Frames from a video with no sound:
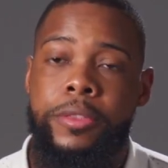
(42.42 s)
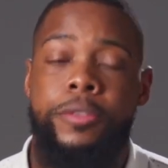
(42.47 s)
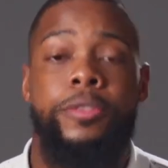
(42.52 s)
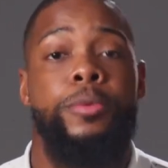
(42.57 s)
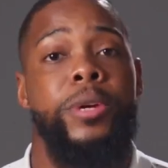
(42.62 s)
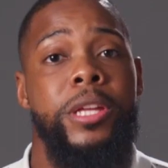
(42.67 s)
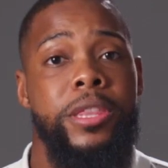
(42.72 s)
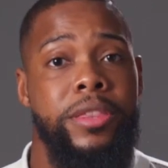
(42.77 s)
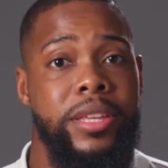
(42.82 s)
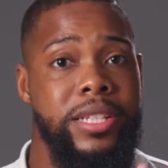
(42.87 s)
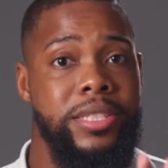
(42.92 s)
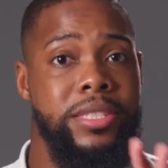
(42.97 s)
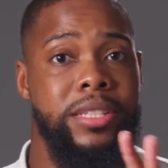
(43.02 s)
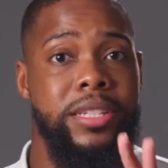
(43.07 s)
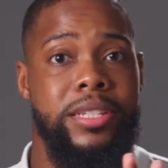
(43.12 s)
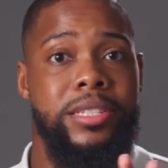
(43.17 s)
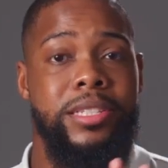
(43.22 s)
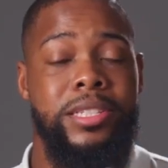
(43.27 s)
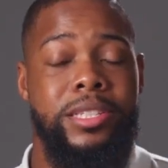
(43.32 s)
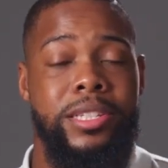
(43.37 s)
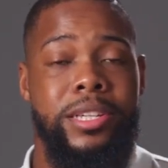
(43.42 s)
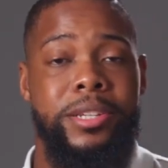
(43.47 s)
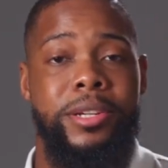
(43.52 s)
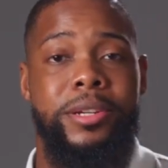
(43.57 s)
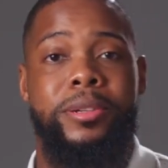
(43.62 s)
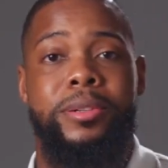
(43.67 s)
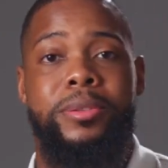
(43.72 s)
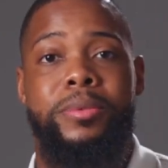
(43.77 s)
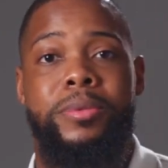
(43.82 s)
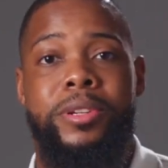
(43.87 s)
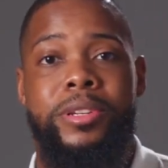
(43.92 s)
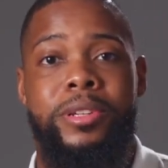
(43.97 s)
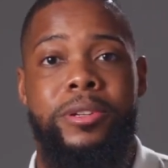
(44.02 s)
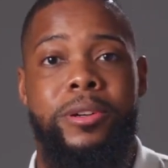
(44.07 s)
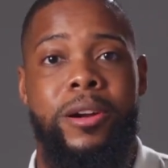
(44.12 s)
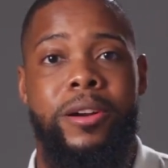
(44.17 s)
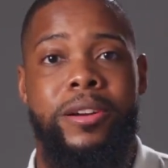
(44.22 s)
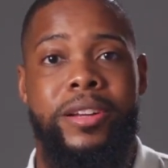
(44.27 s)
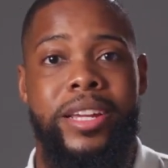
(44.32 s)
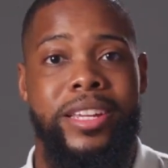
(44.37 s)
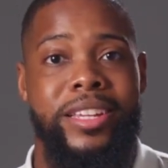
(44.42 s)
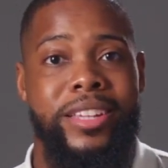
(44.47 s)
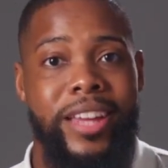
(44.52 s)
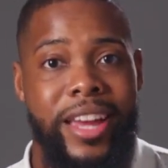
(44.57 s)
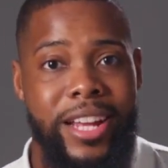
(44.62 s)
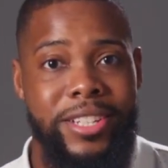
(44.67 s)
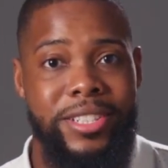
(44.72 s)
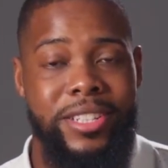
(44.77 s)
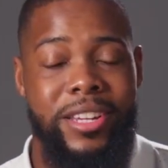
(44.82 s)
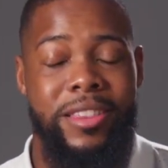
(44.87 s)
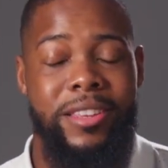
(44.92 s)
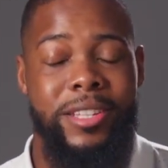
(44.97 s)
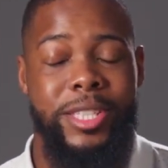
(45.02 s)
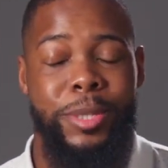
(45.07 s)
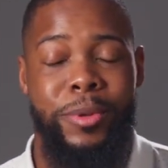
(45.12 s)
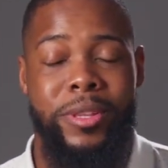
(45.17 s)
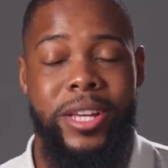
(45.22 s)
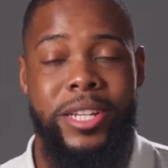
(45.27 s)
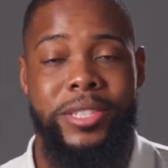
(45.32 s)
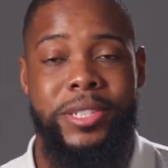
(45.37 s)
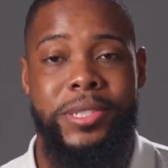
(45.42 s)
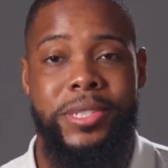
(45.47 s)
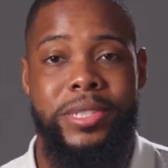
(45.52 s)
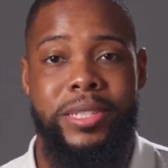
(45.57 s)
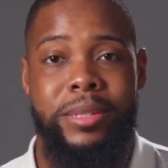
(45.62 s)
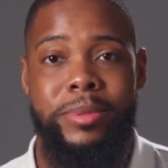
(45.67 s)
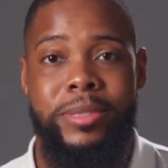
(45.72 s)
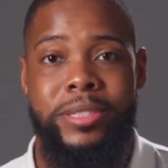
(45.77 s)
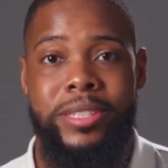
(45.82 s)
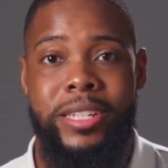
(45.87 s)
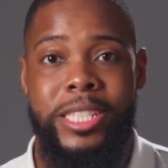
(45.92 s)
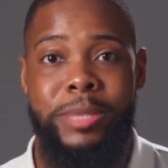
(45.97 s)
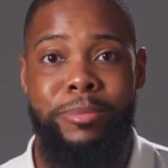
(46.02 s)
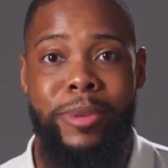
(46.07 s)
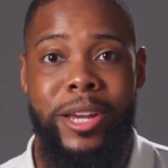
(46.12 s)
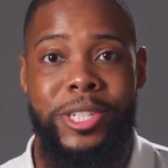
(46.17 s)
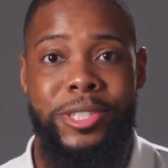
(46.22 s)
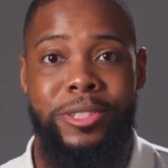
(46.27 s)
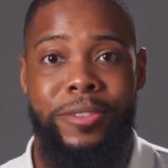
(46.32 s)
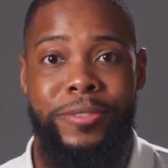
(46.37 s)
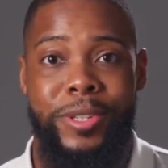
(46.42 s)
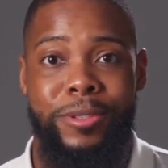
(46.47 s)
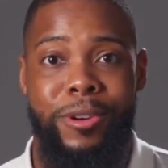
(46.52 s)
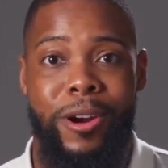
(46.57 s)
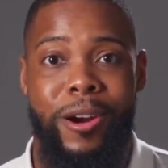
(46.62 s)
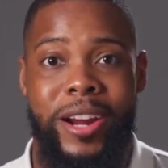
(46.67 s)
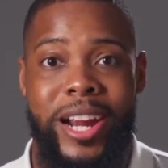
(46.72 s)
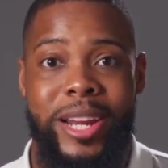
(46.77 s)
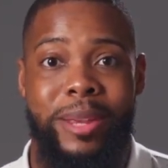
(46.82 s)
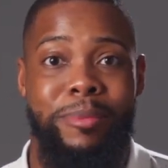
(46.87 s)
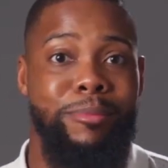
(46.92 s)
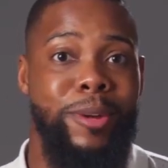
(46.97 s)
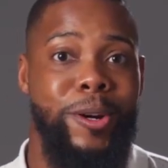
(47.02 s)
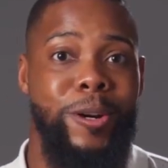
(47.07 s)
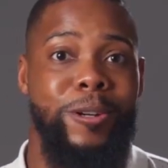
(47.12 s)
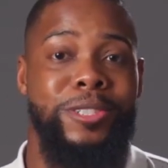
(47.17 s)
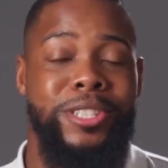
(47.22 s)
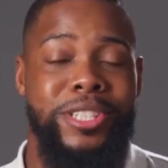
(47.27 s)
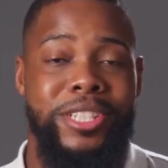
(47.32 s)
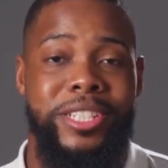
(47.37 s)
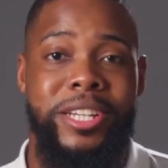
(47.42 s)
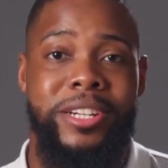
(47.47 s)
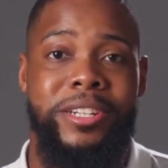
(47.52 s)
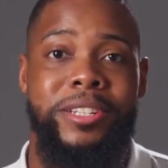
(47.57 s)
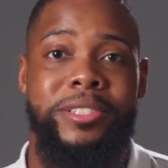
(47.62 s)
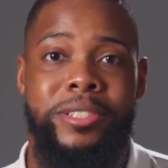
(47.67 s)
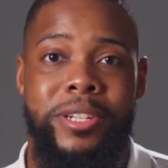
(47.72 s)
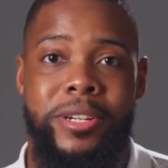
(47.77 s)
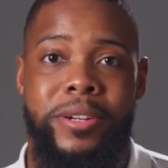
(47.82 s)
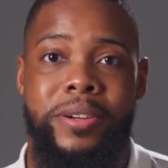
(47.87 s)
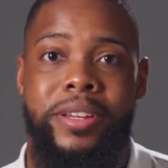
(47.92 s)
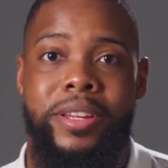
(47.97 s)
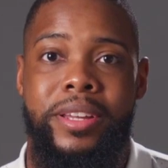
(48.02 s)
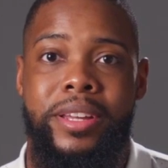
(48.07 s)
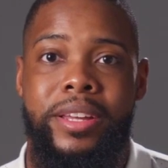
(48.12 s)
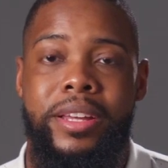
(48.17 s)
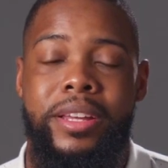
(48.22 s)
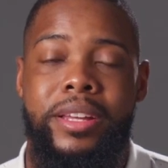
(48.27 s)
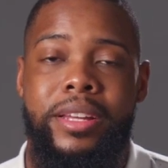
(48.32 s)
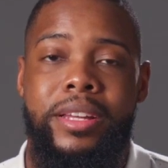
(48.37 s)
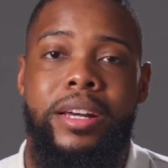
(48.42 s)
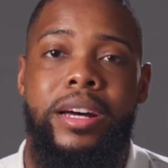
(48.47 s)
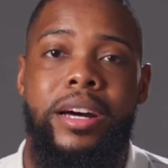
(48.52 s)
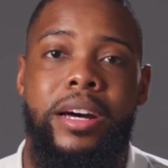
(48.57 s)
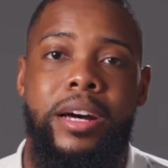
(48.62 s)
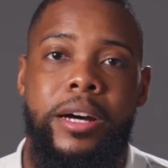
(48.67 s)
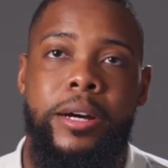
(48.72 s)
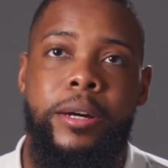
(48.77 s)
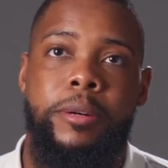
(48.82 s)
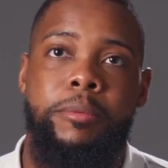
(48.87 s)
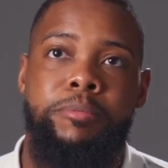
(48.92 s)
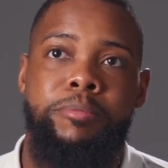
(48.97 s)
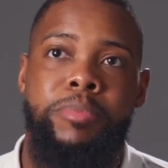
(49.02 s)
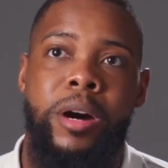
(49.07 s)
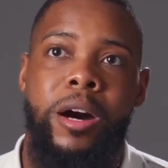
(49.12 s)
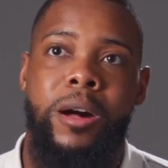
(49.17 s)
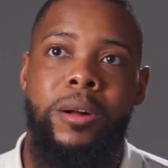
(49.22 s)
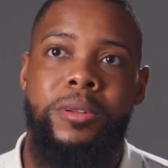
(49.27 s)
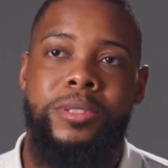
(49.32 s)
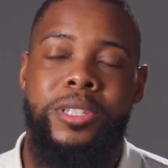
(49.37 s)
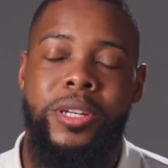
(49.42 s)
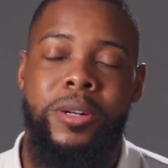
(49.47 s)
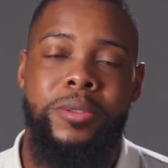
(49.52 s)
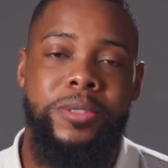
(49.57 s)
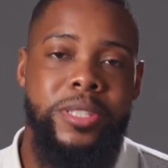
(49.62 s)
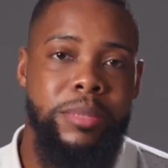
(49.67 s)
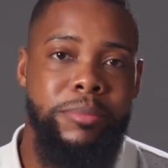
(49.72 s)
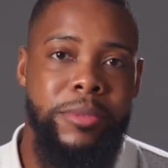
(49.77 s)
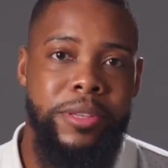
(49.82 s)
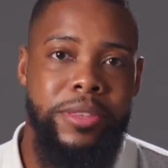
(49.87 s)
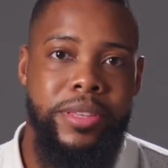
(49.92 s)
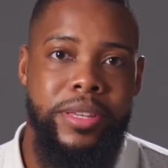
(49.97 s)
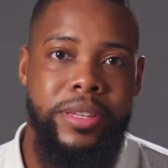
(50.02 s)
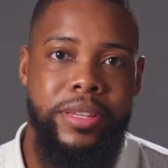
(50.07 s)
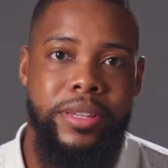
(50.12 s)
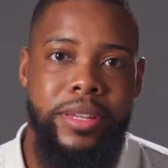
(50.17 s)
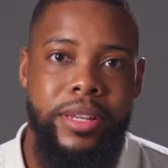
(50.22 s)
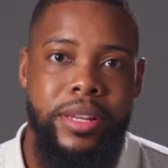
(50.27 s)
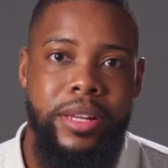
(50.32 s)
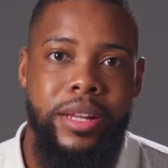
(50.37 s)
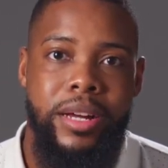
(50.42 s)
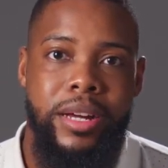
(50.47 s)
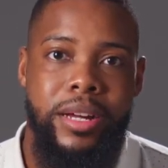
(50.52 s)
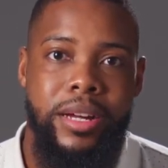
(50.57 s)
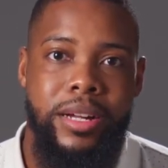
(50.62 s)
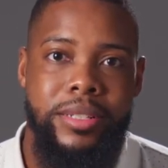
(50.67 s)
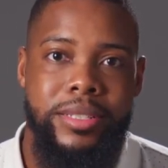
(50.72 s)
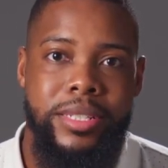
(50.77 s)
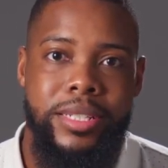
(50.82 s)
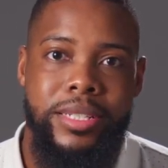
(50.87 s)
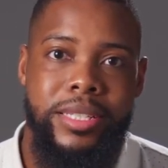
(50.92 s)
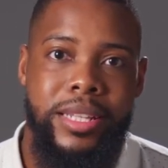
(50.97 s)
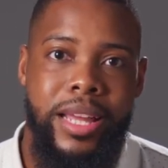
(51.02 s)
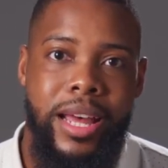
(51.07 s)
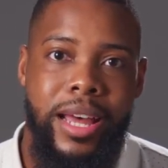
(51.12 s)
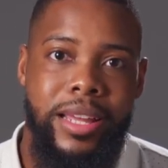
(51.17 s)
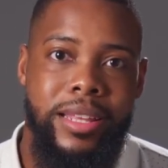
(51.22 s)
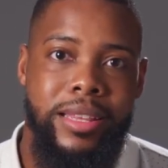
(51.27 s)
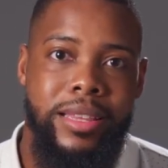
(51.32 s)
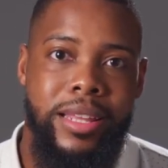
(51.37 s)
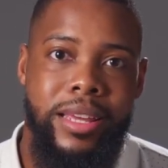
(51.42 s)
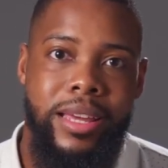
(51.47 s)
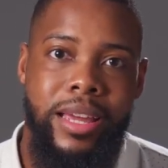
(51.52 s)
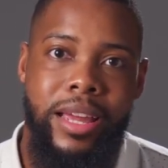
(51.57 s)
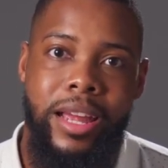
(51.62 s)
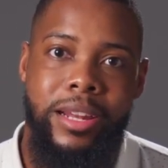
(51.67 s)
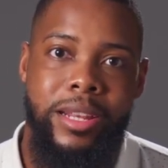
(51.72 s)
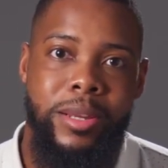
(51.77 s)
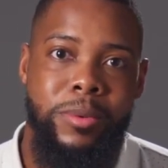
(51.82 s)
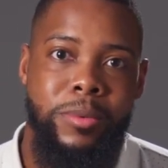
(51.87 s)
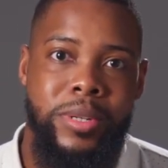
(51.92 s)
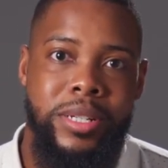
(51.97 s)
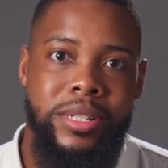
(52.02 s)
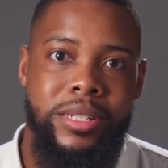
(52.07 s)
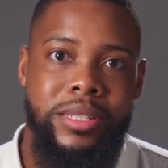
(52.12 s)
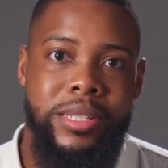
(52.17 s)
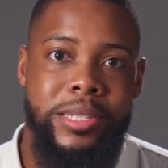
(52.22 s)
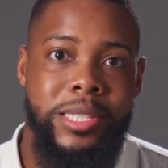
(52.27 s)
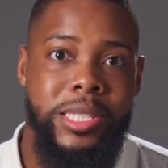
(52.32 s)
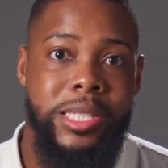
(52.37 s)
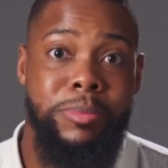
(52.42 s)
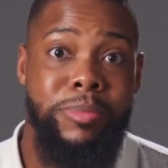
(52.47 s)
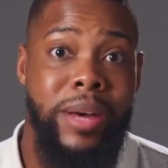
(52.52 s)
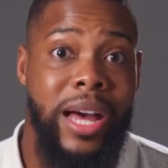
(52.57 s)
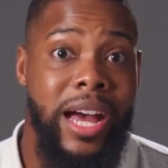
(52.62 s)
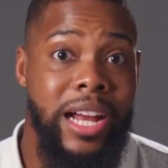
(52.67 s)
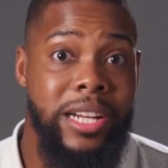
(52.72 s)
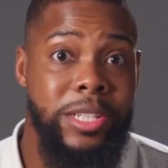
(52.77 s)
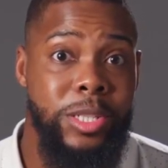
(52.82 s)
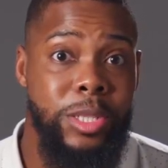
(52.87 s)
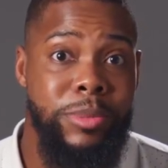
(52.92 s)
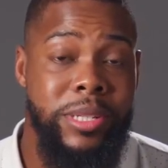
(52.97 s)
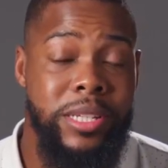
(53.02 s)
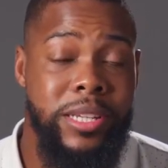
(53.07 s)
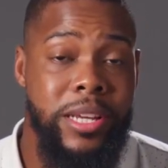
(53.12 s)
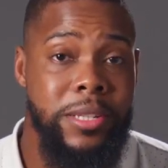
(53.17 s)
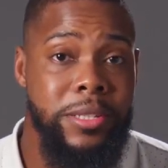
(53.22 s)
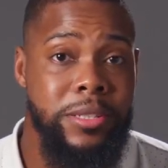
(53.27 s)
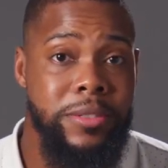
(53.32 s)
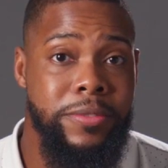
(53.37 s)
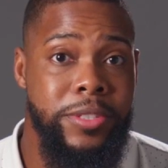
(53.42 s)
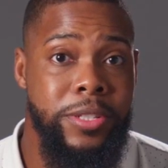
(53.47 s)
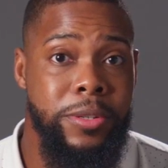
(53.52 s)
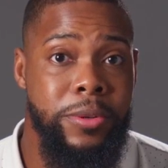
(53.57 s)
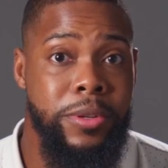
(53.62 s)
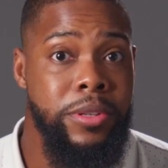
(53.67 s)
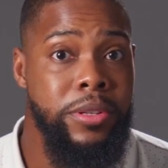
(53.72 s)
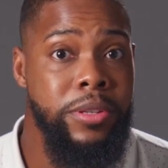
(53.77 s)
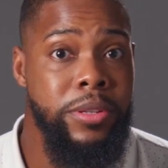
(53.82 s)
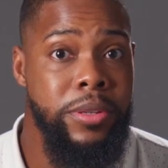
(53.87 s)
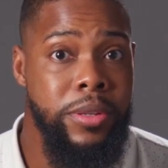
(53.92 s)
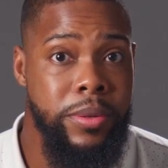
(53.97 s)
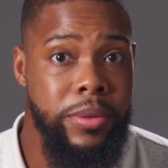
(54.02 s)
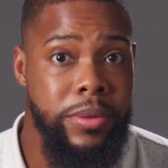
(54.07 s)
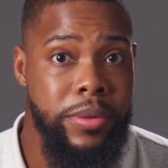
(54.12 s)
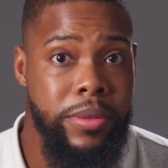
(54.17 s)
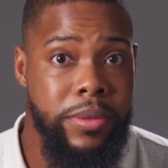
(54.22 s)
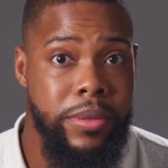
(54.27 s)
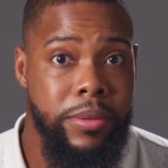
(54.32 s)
three things to consider when you are engaging in these relationships, especially if you are an emerging young adult. Paul told Timothy to not let anyone despise you because of your youth.